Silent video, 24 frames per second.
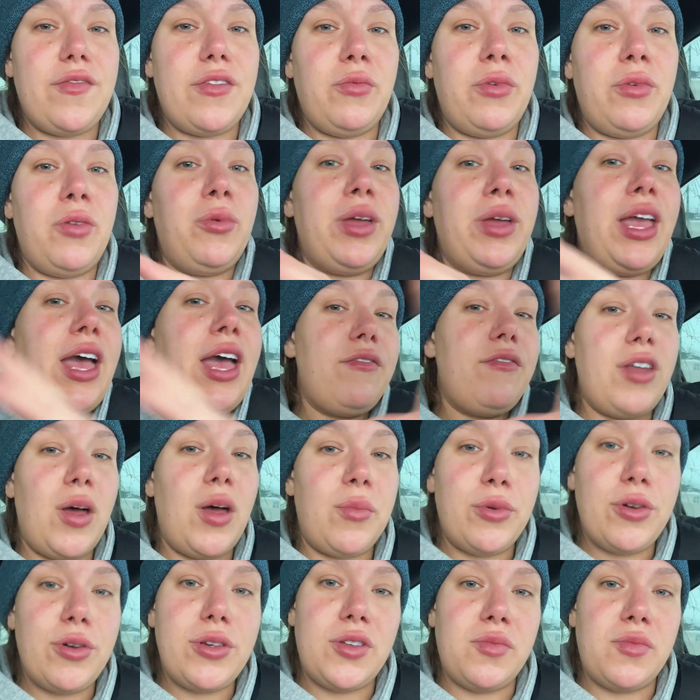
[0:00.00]
And when we
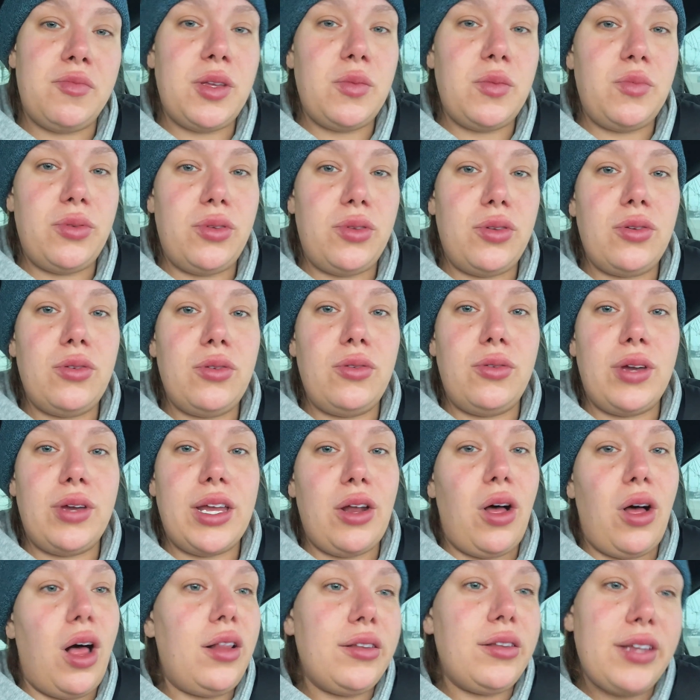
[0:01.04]
numbers of people who can
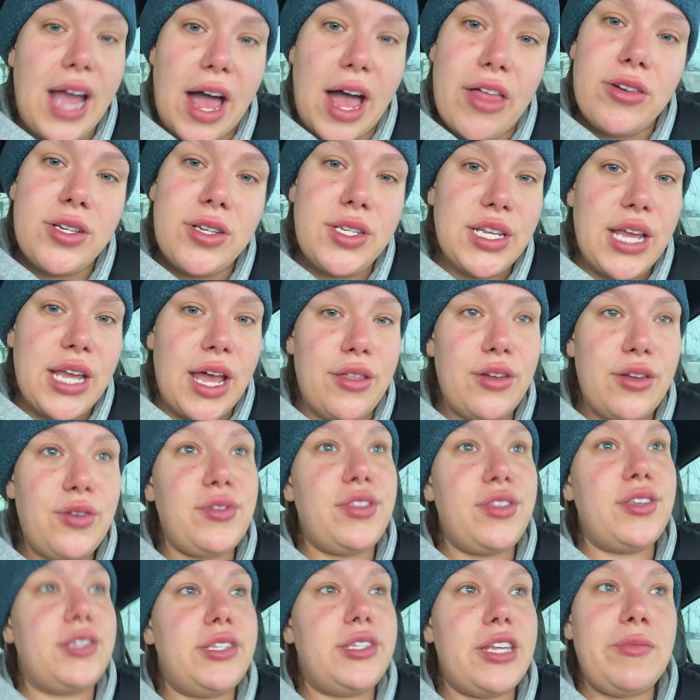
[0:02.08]
all gather together
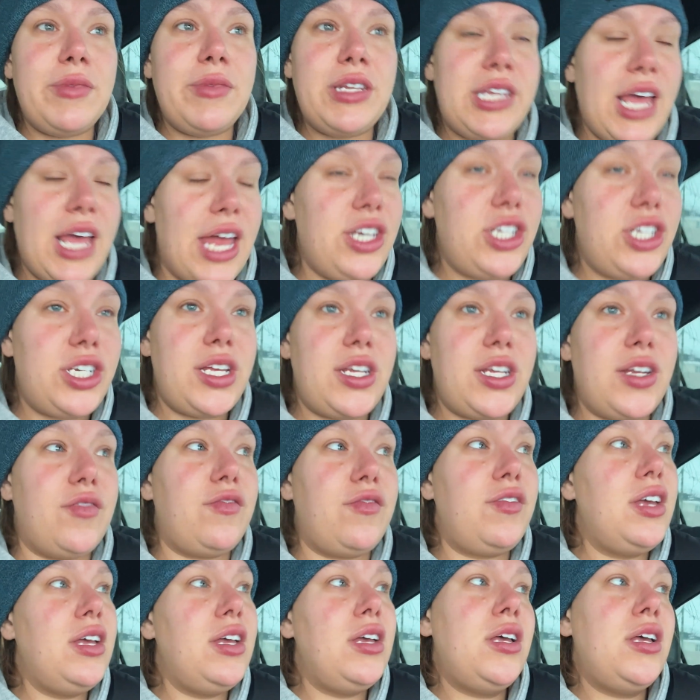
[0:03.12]
with the same intention of